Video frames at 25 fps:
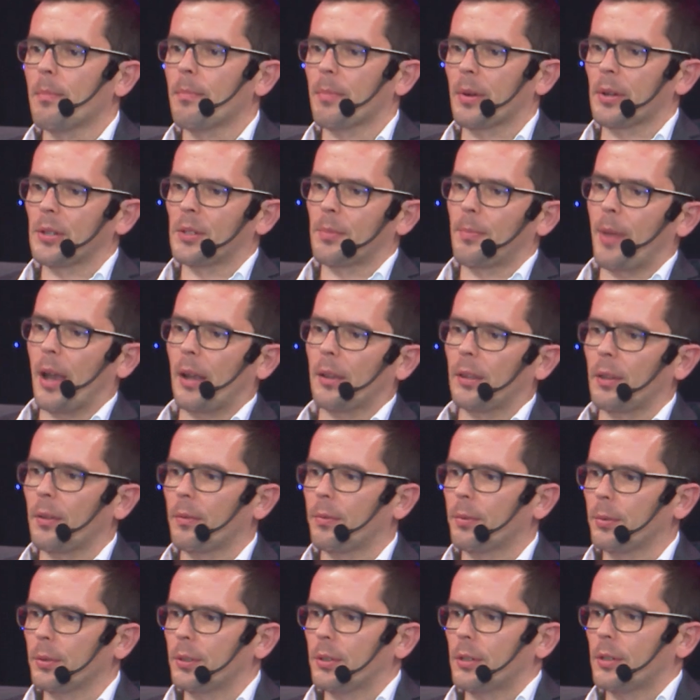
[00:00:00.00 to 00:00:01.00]

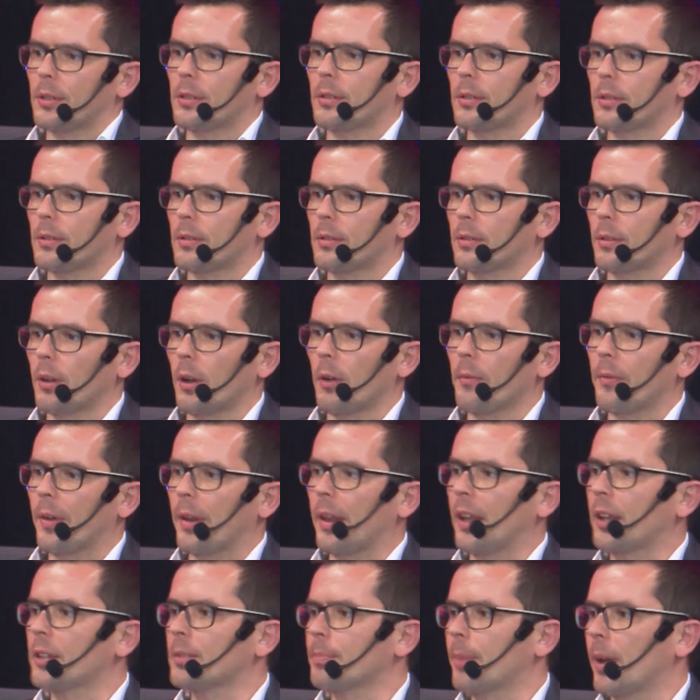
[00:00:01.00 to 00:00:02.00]
perspective, which is often
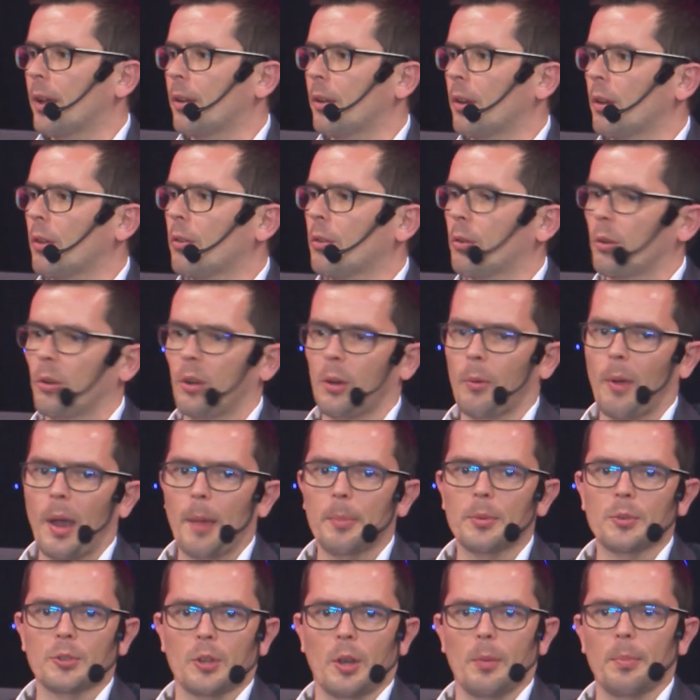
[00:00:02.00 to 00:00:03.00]
expanding through the
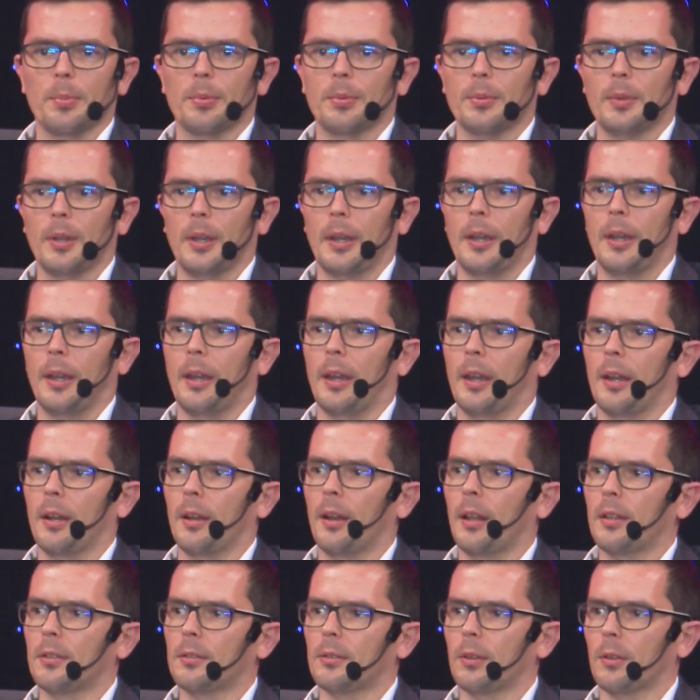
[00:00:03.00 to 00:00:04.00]
web shop. And
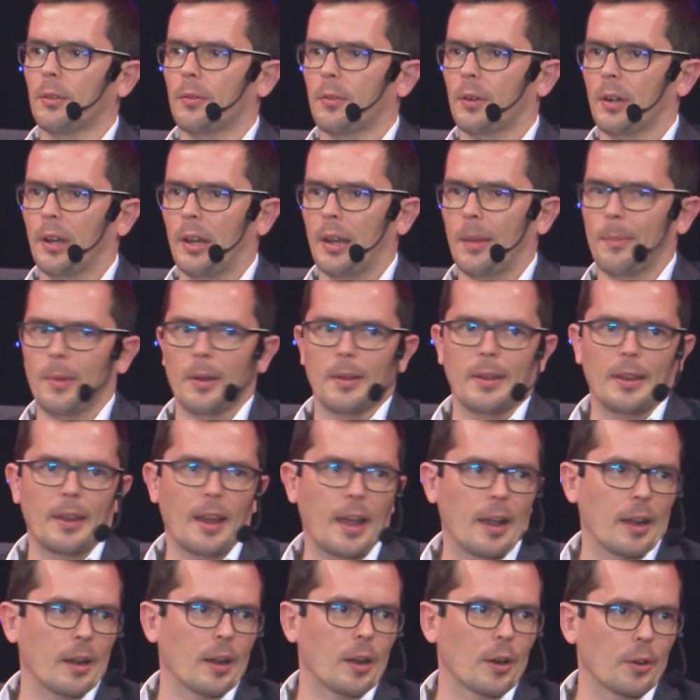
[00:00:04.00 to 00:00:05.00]
let's not forget about that
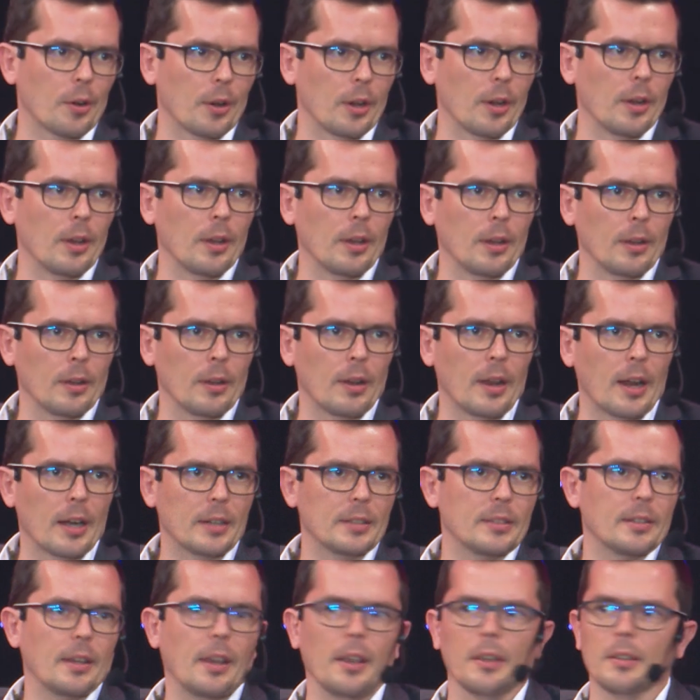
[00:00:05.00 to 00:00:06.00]
Hungary in
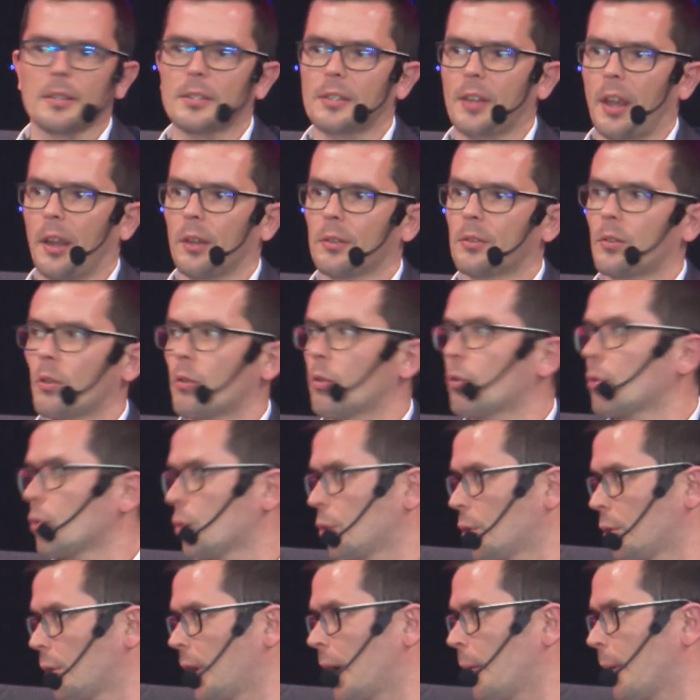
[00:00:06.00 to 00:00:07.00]
large-scale sales
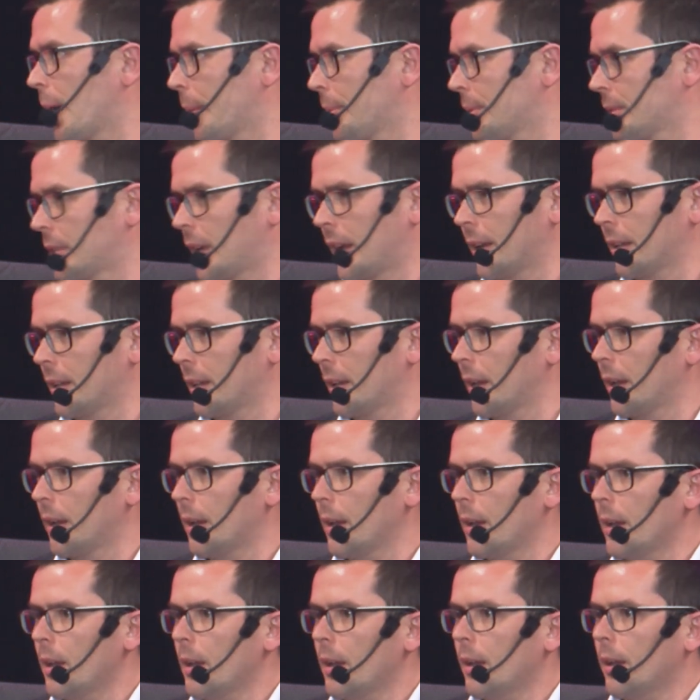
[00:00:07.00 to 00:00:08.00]
through a website,
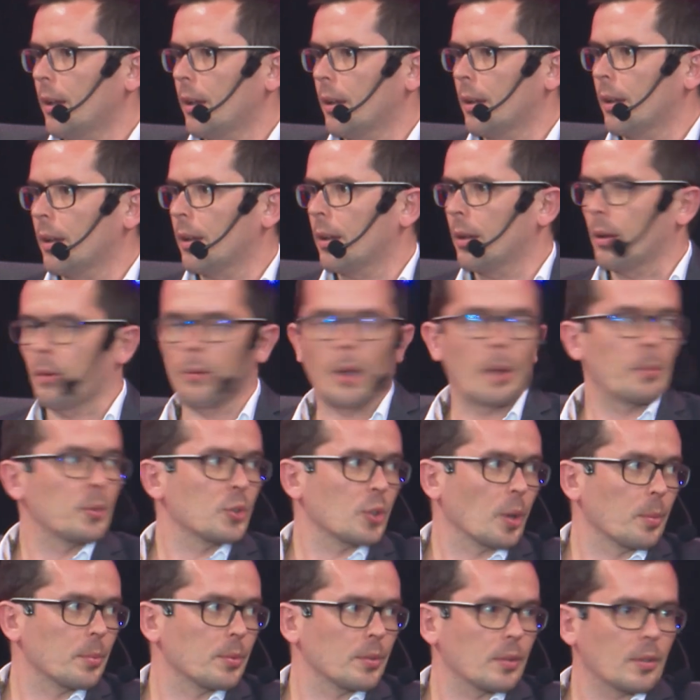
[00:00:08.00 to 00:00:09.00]
web
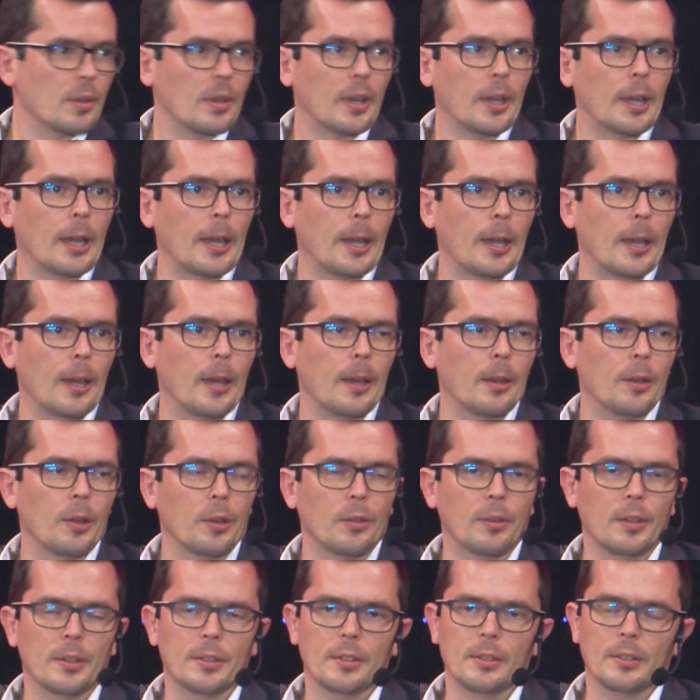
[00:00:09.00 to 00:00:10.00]
shops,
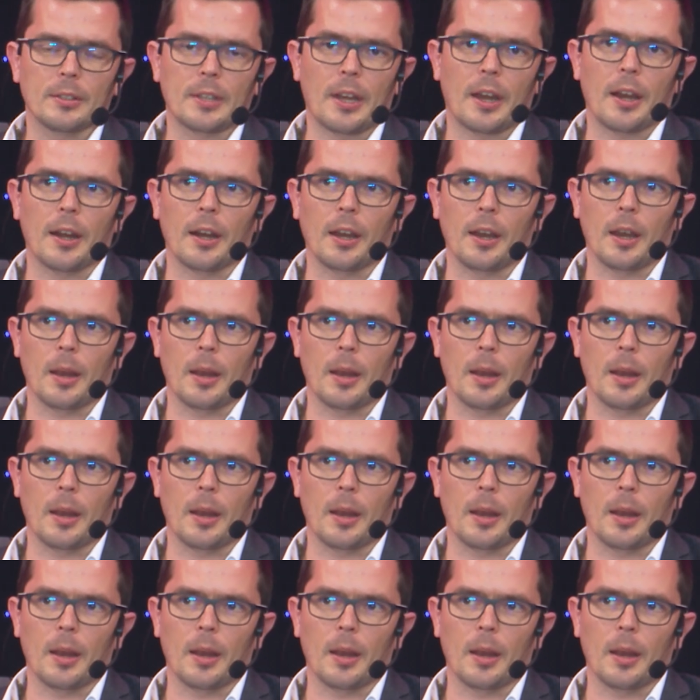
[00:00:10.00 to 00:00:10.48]
not necessarily